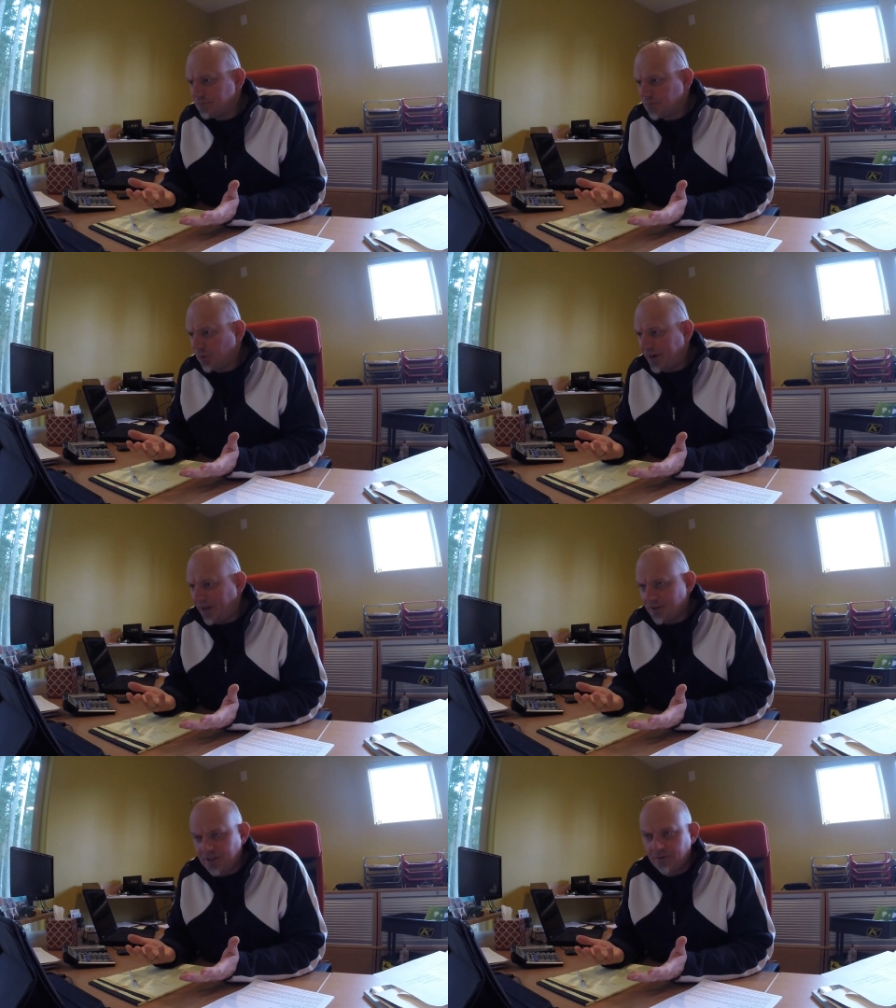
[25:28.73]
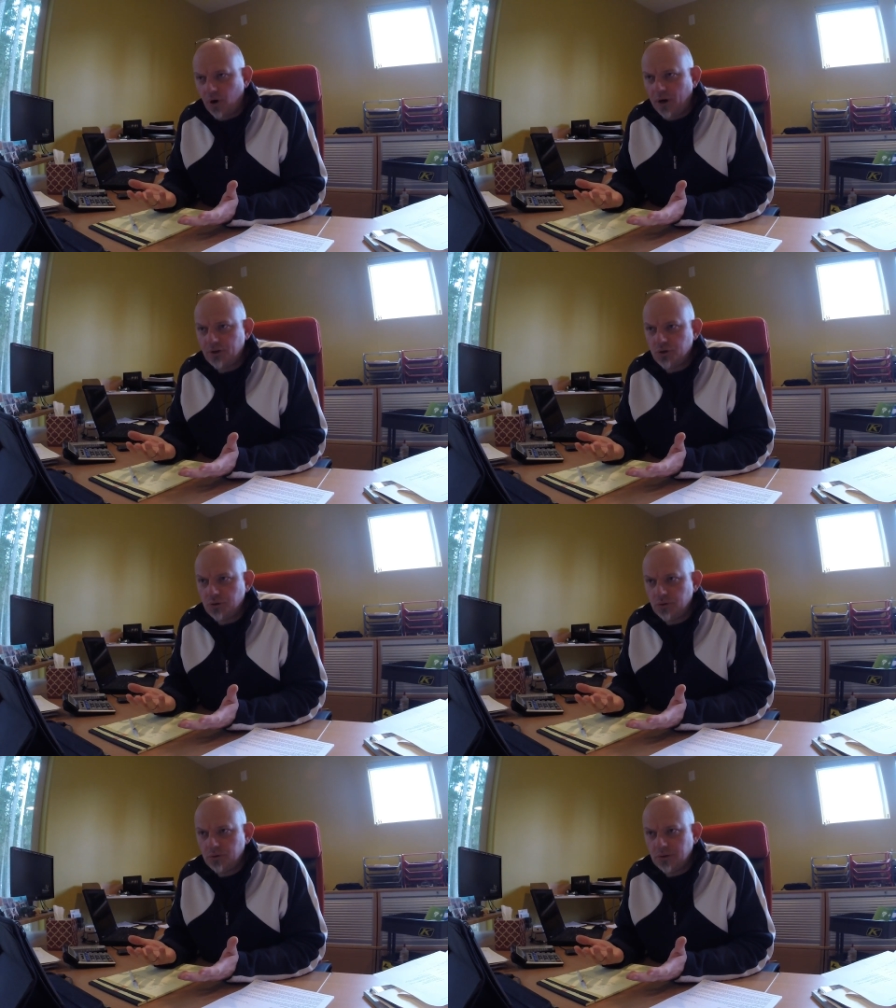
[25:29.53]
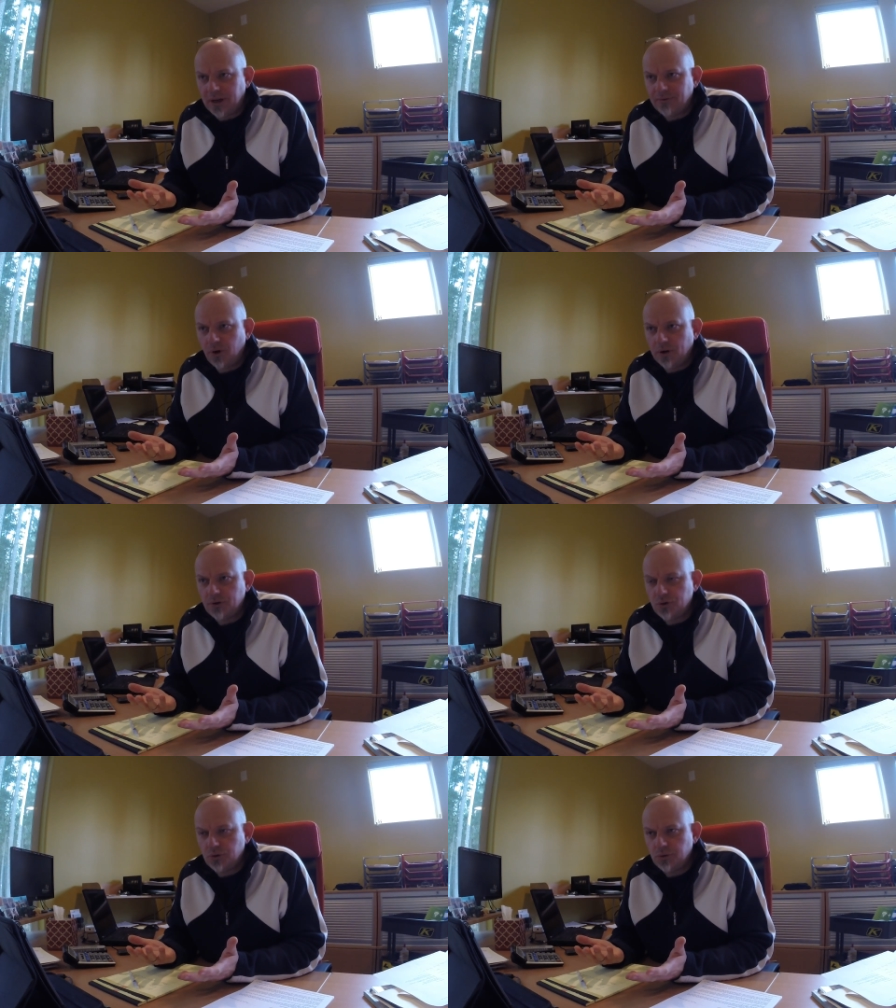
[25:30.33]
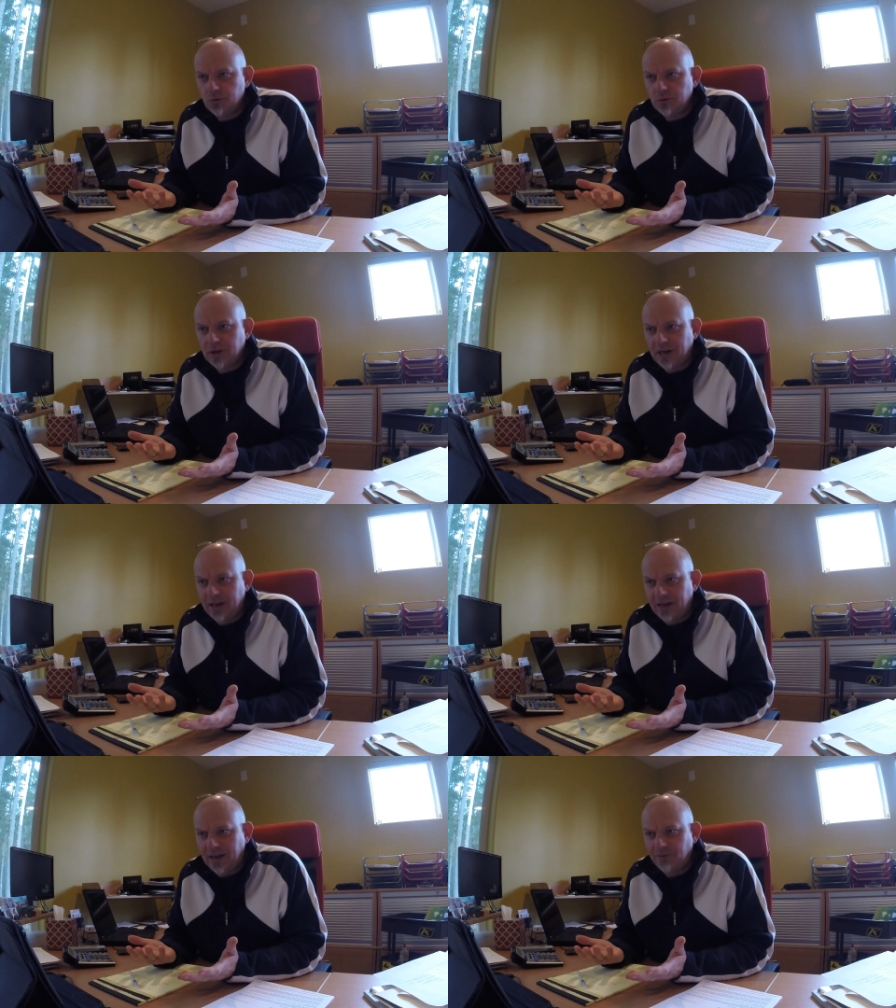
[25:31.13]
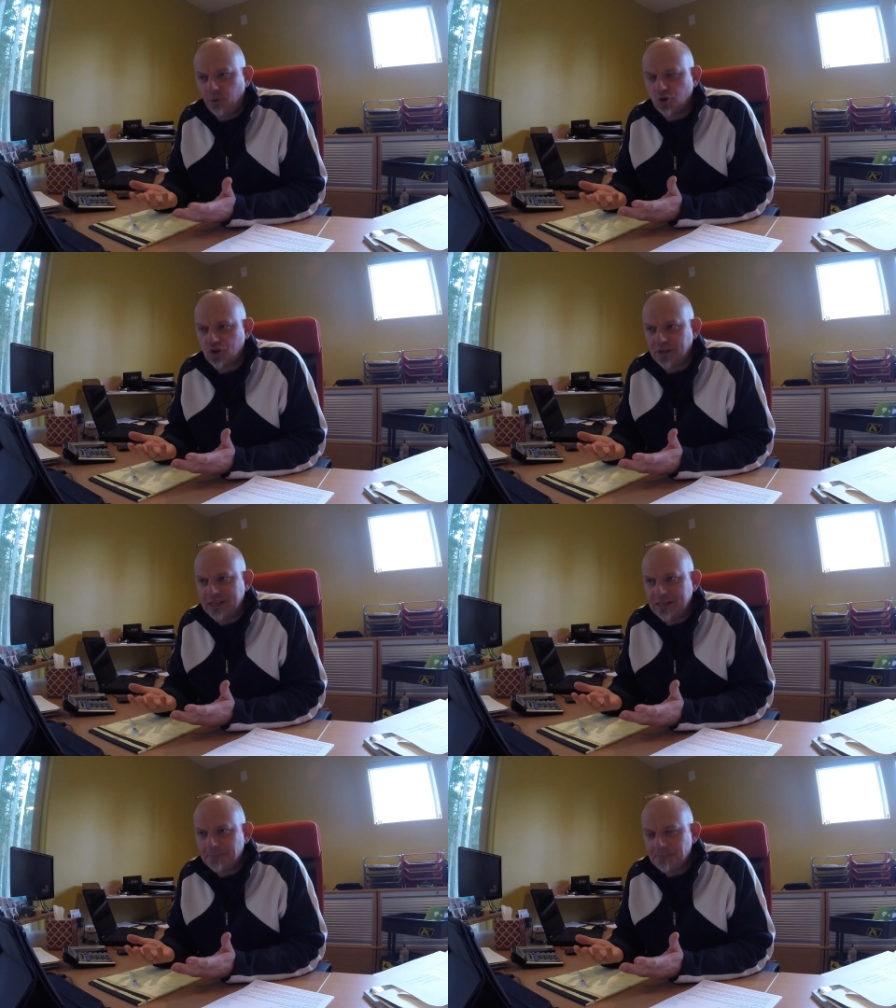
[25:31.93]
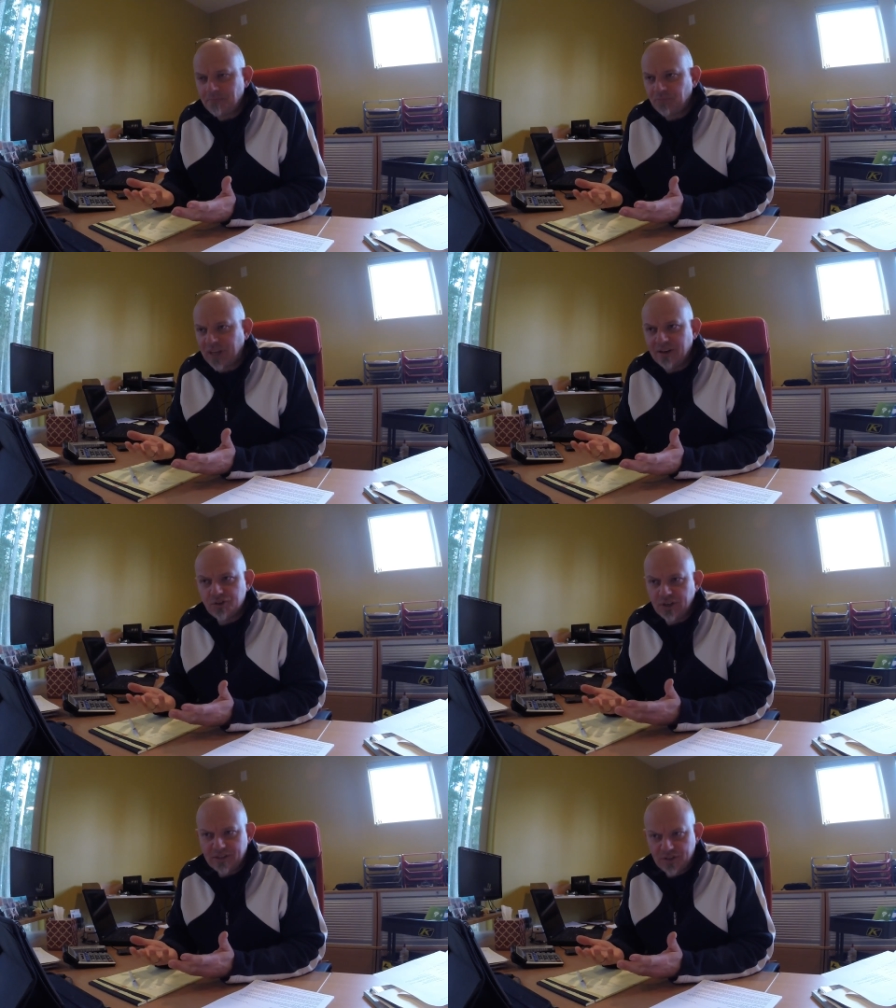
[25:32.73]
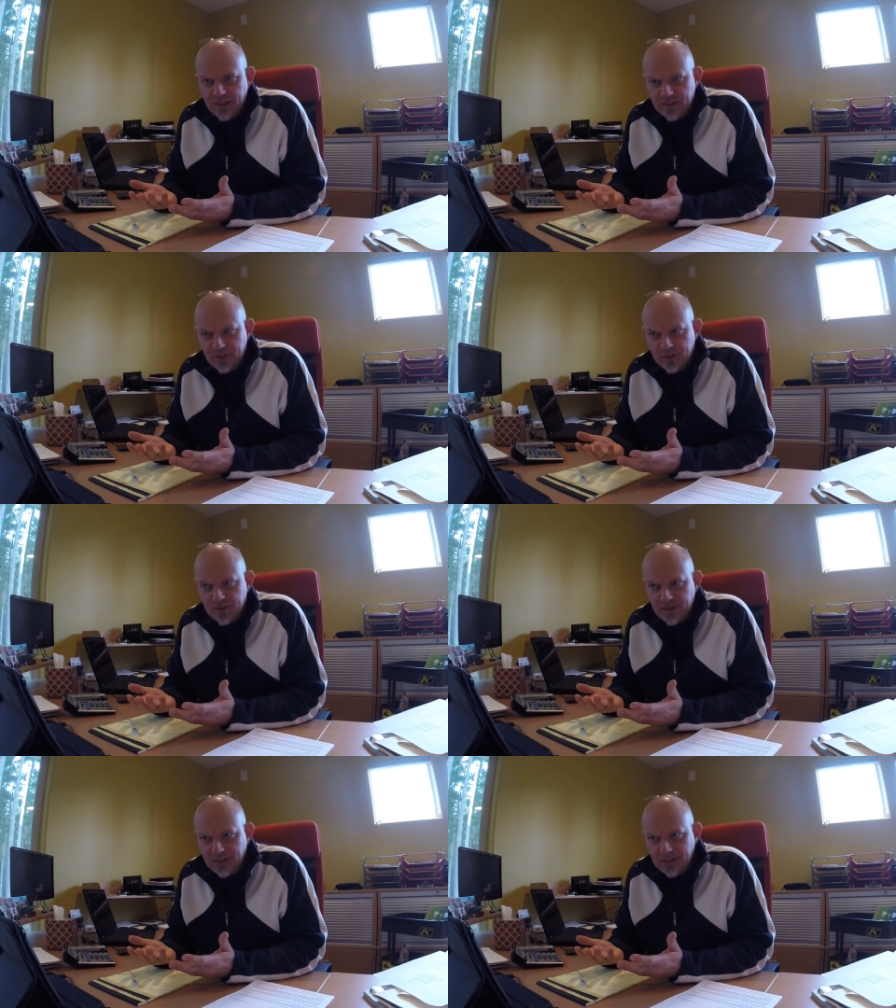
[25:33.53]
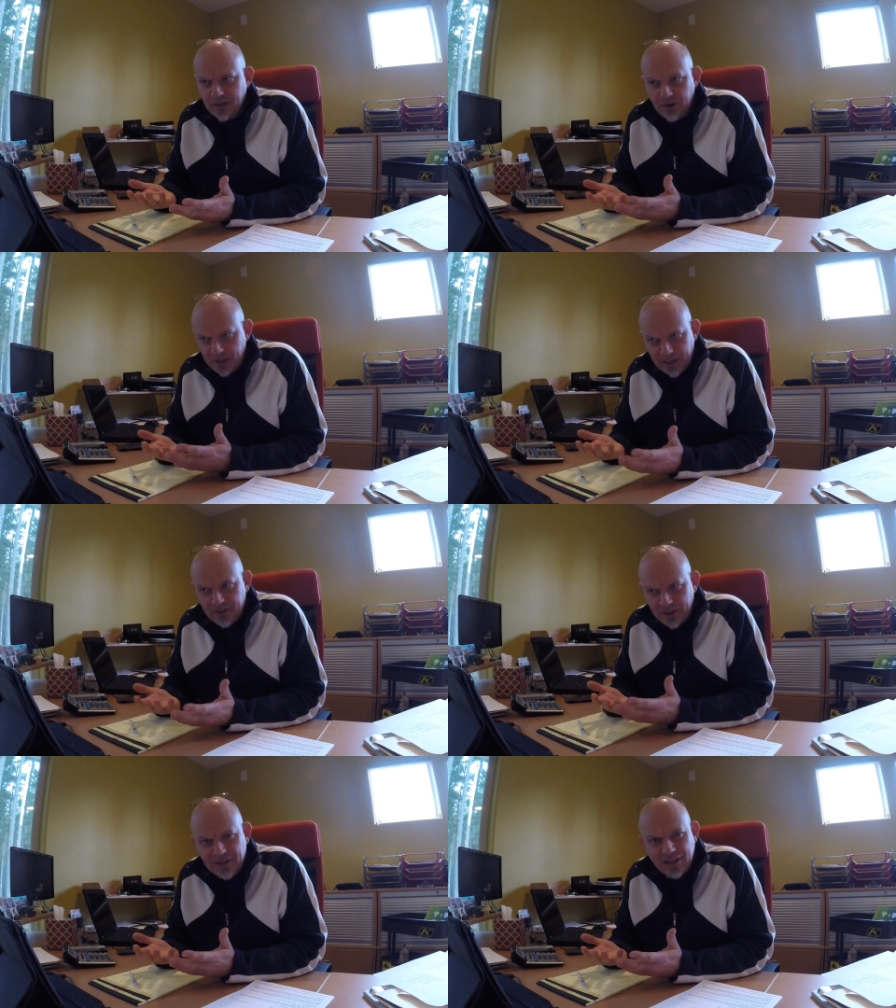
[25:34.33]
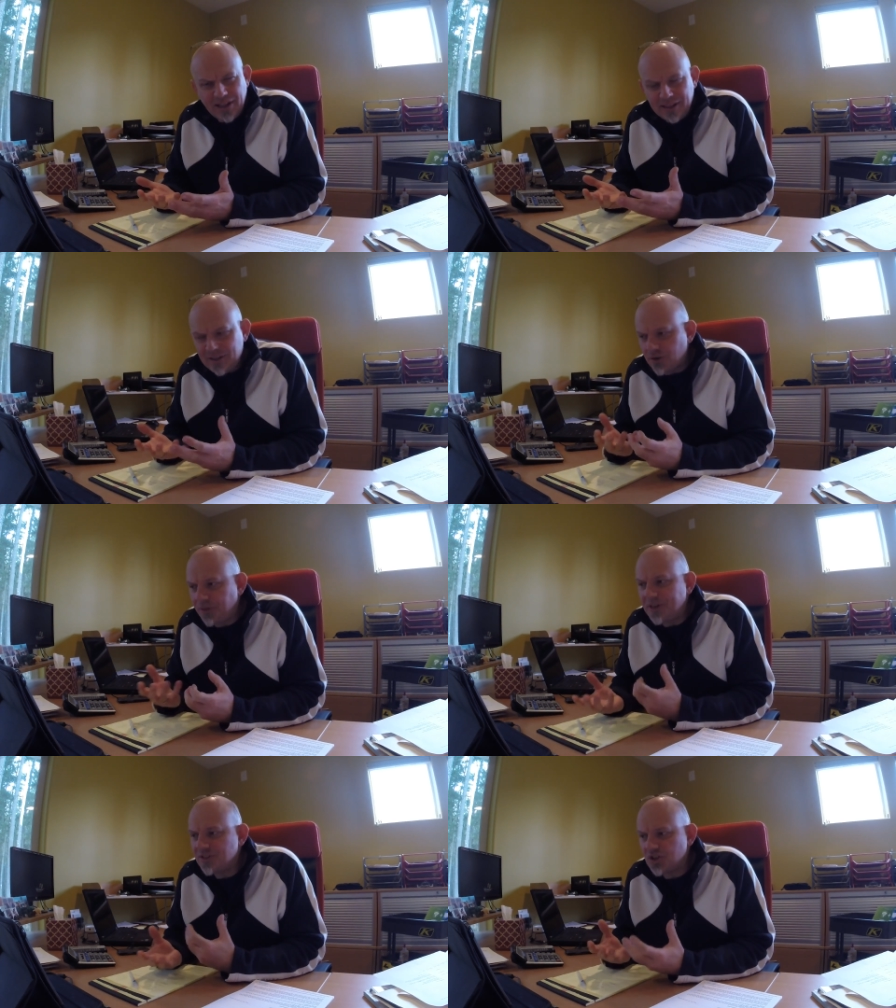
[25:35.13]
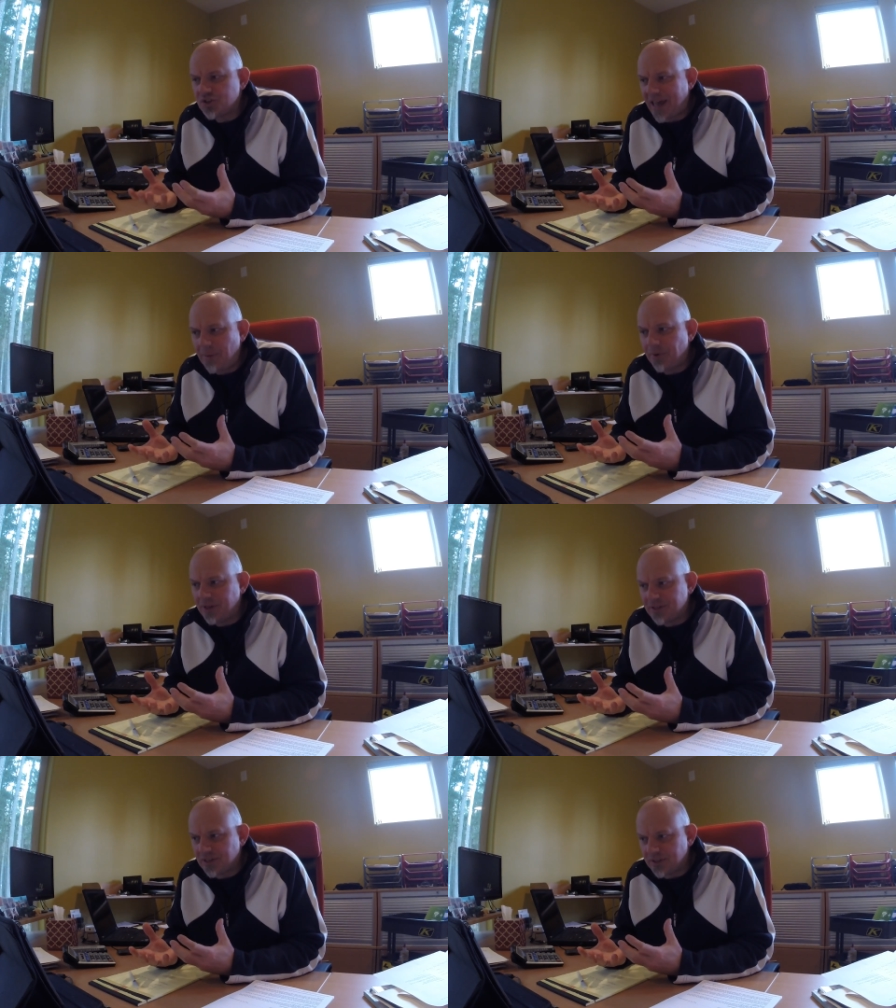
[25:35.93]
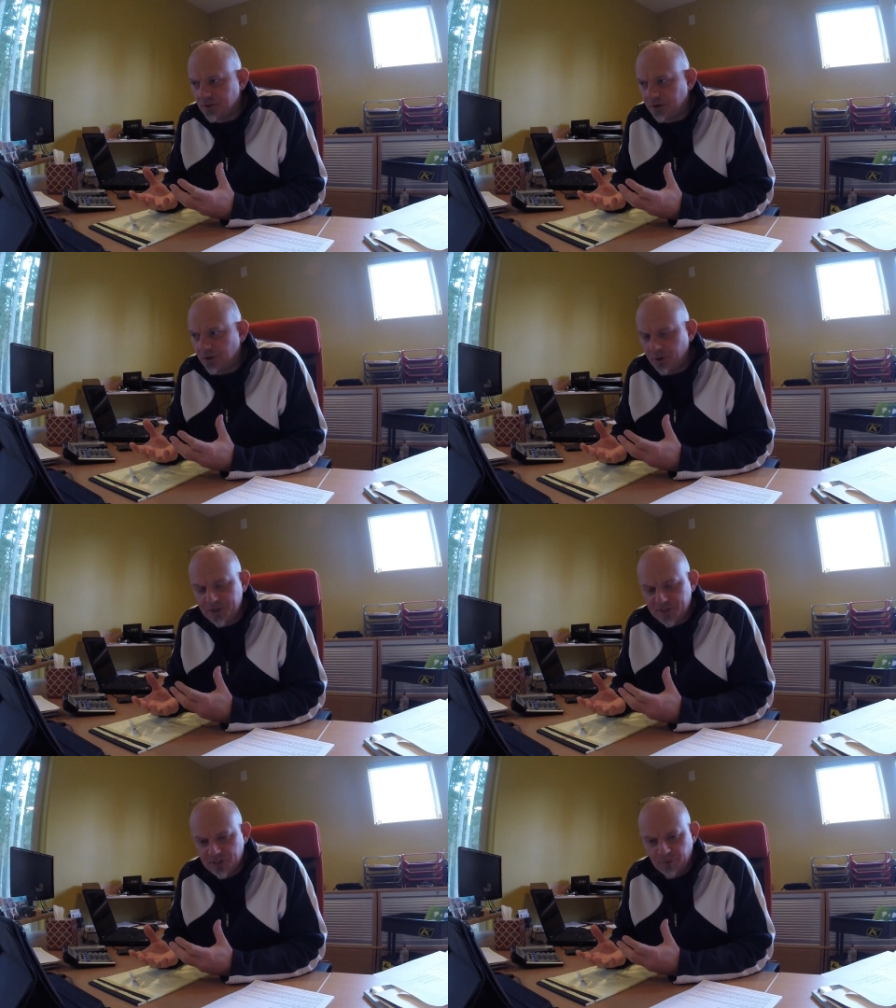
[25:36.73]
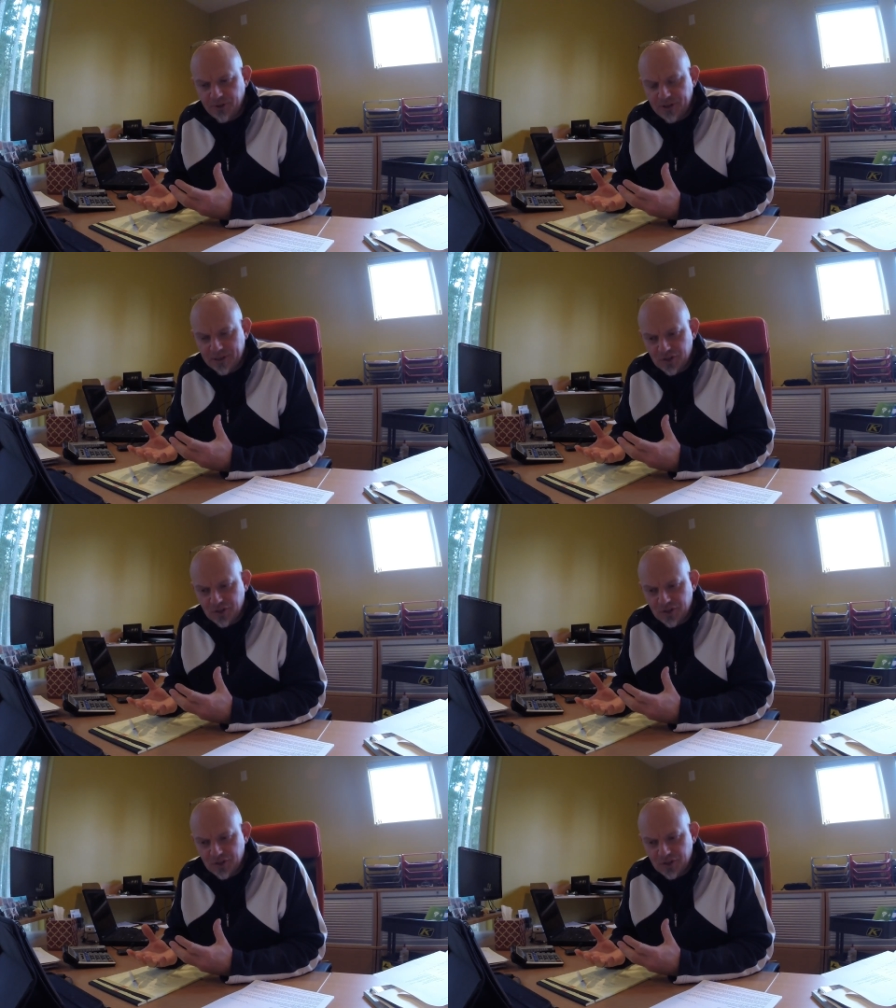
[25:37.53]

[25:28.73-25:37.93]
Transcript: What else? I've gone to unfortunately, and it's you know, these are things that just happen. It's not a criticism or anything.